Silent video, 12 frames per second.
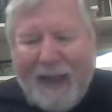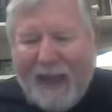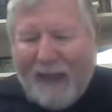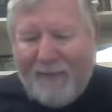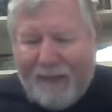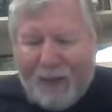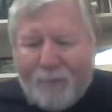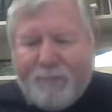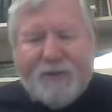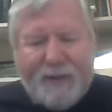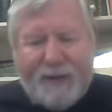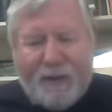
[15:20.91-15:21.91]
and their
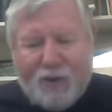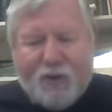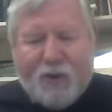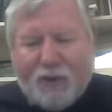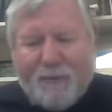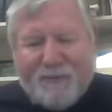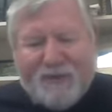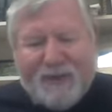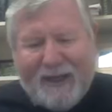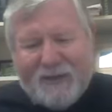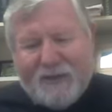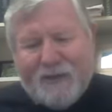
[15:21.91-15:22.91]
particular
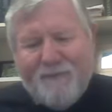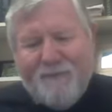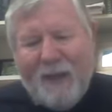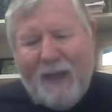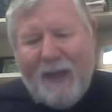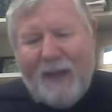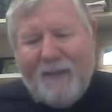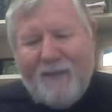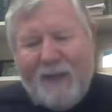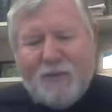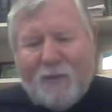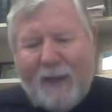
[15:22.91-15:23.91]
circumstances.
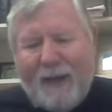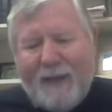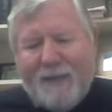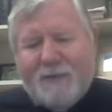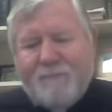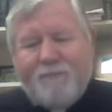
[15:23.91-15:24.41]
These writings,